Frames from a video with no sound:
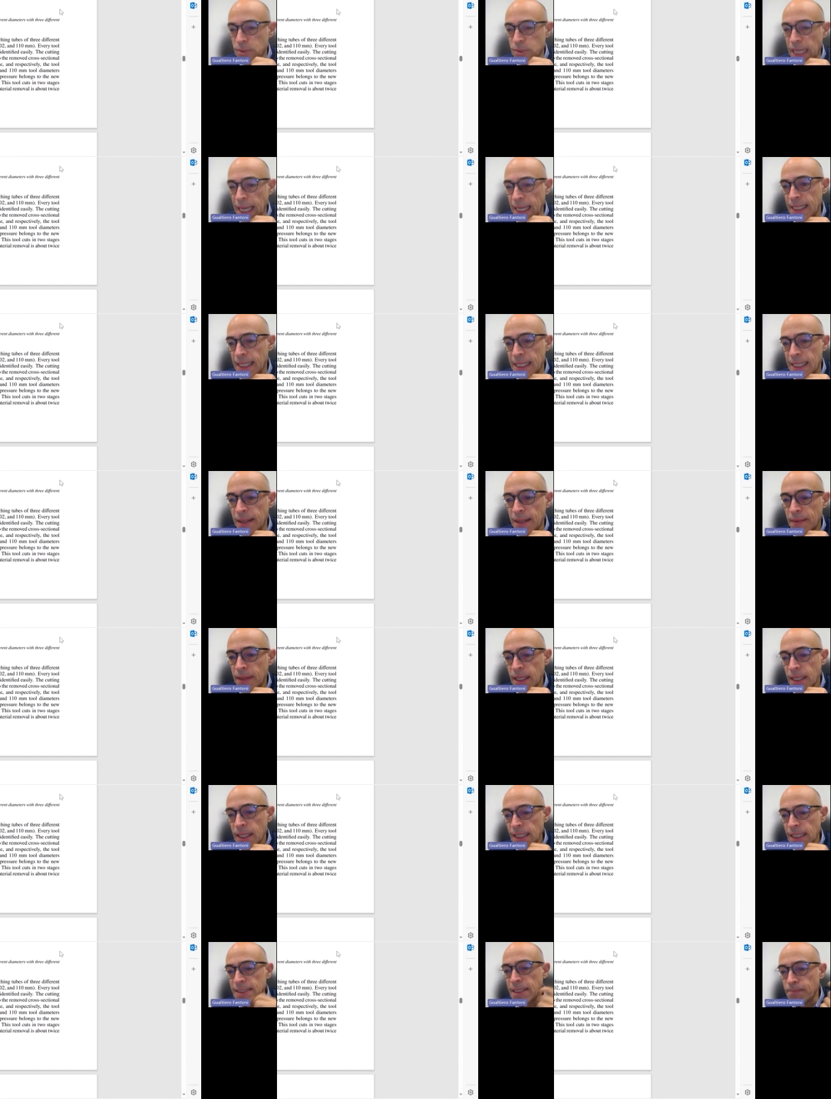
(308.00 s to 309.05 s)
to tag
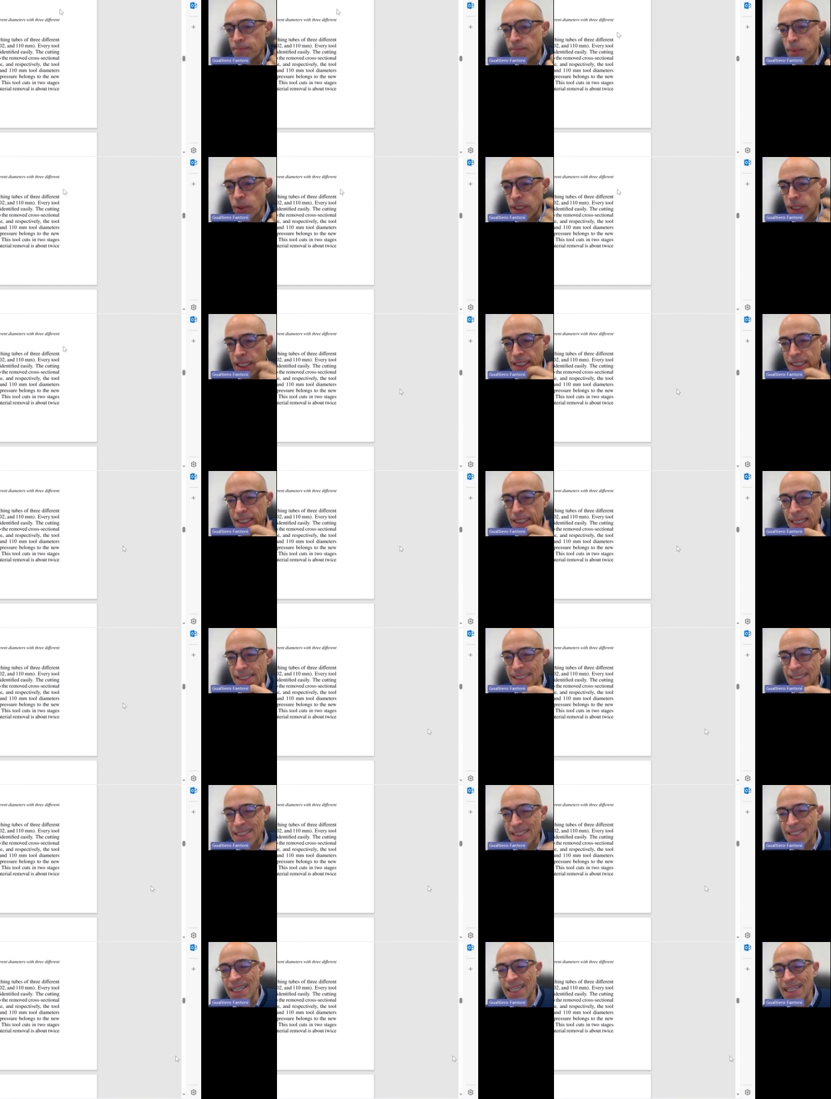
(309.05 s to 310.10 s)
is important
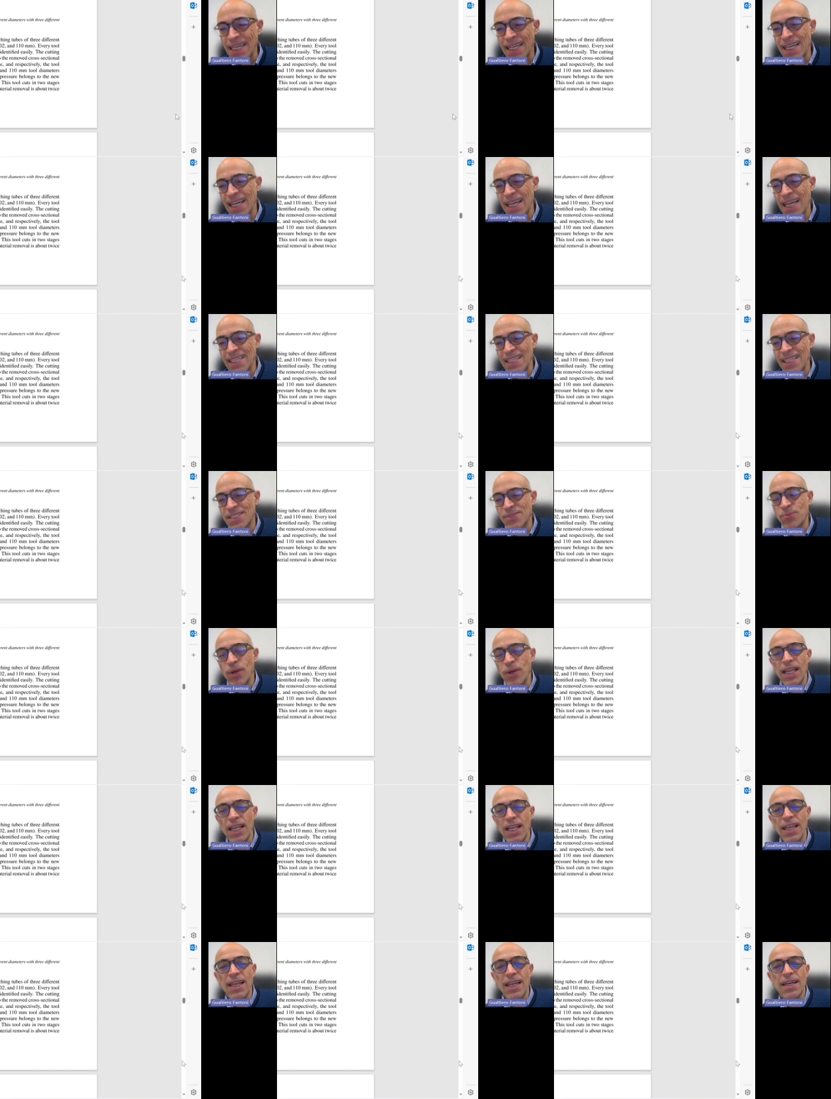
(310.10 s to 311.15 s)
as
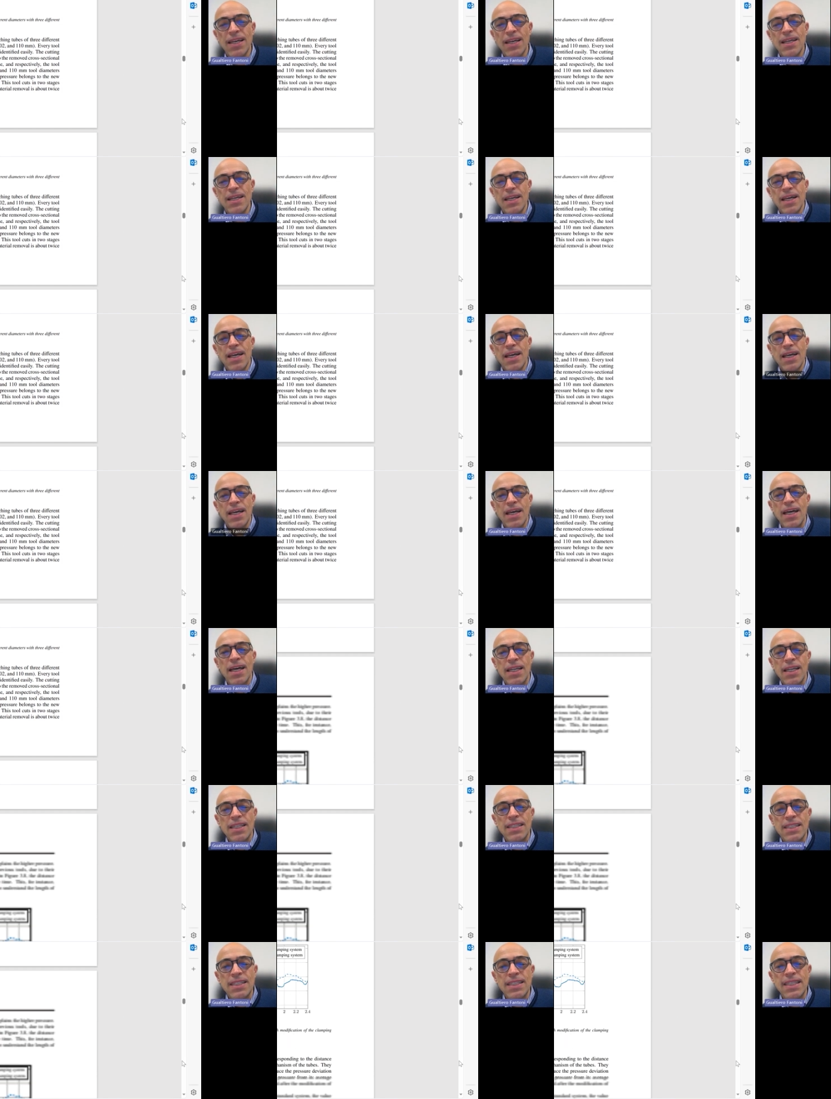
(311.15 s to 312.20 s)
well.
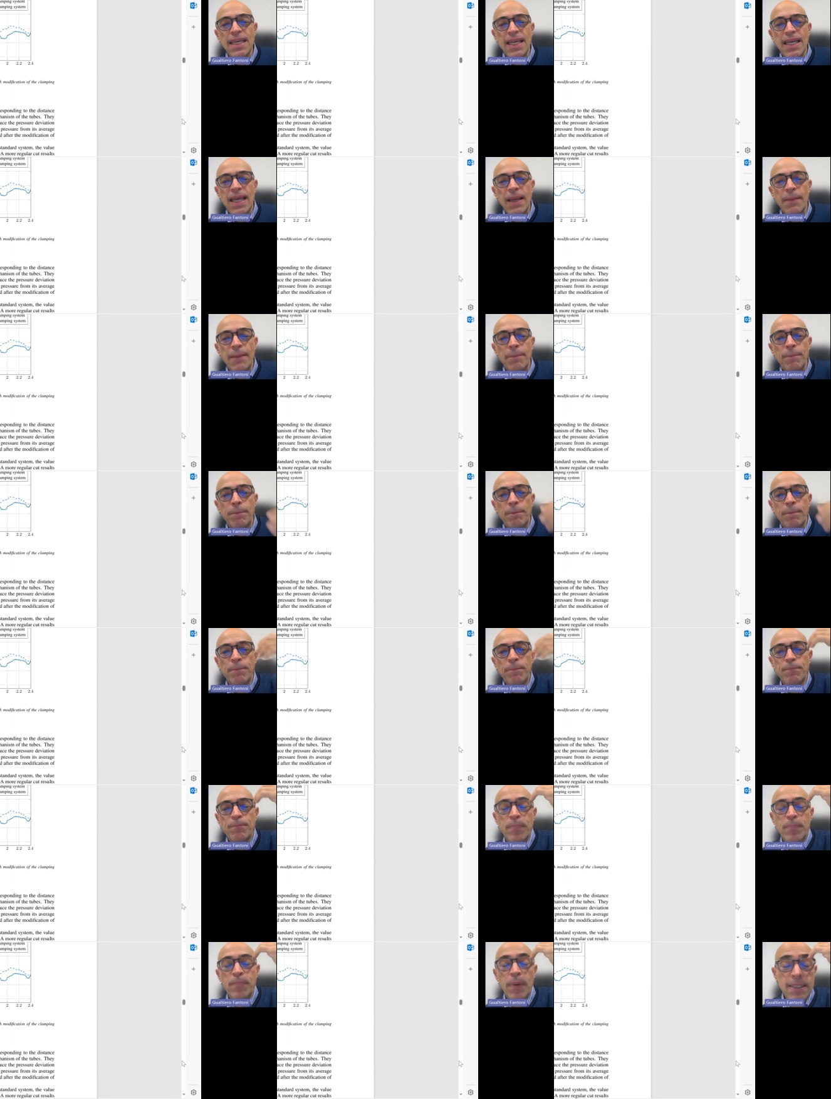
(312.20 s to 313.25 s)

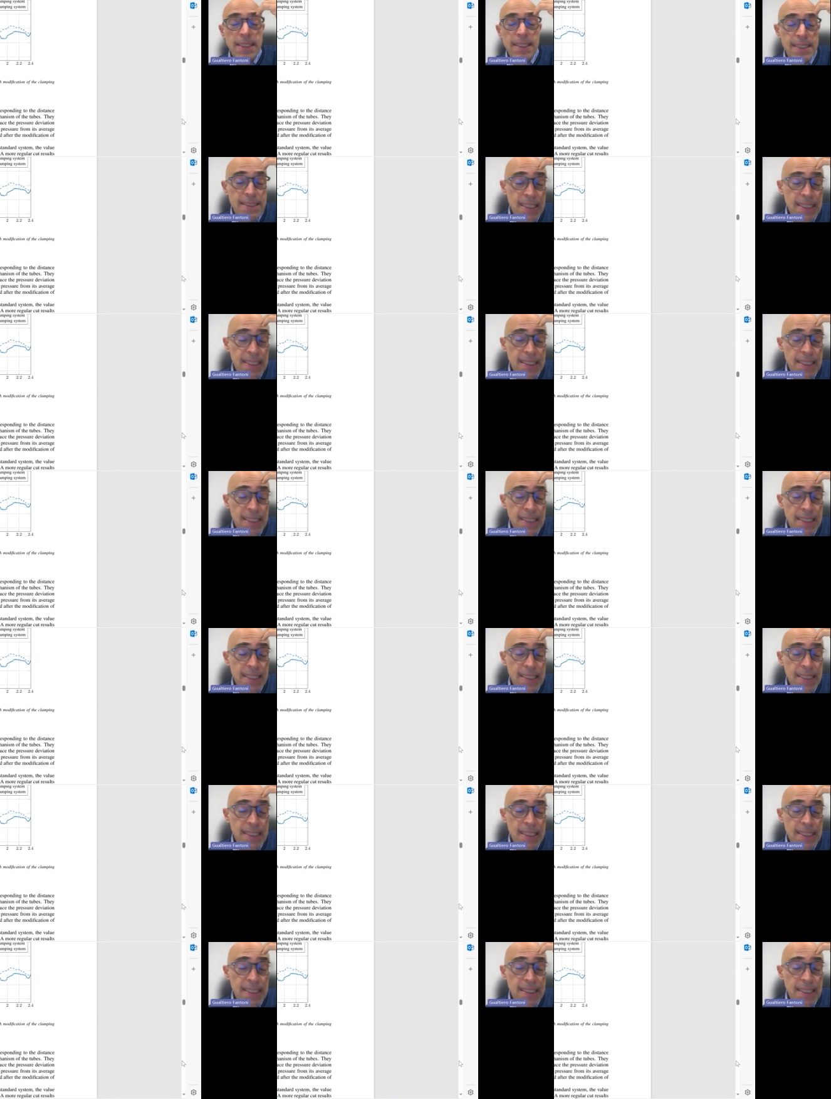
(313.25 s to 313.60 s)
The